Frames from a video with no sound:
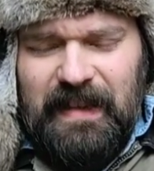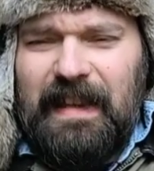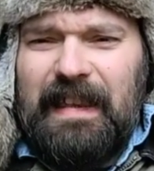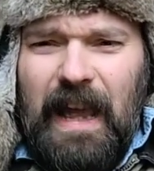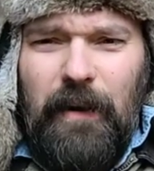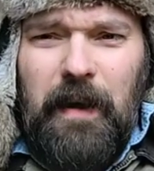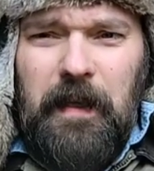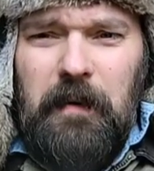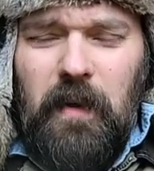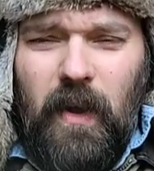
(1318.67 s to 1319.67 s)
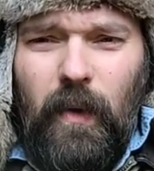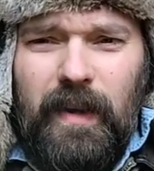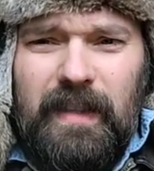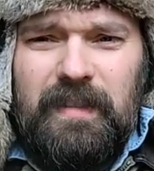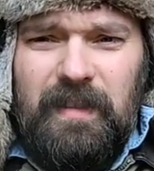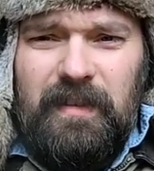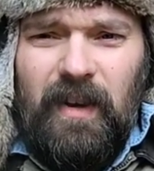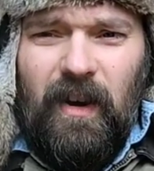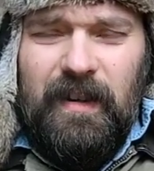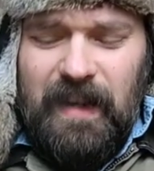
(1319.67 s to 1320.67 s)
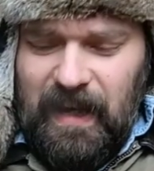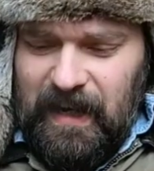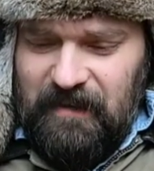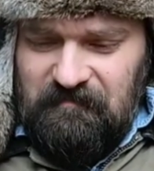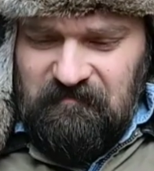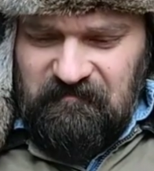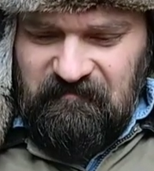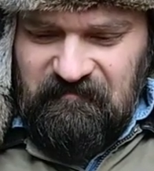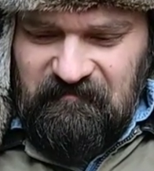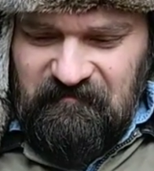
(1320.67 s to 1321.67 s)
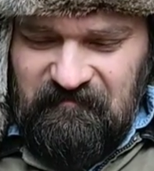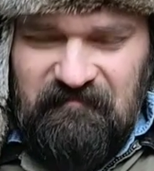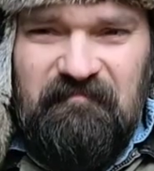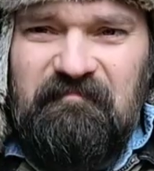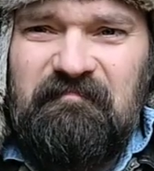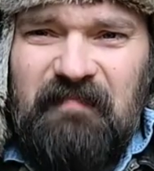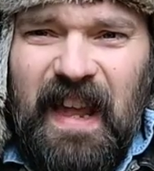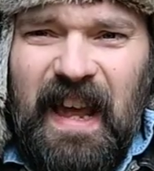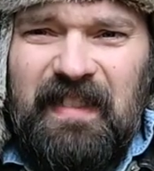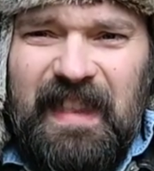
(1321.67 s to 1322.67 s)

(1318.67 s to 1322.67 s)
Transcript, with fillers: now I think we're going into the Dark Knight. And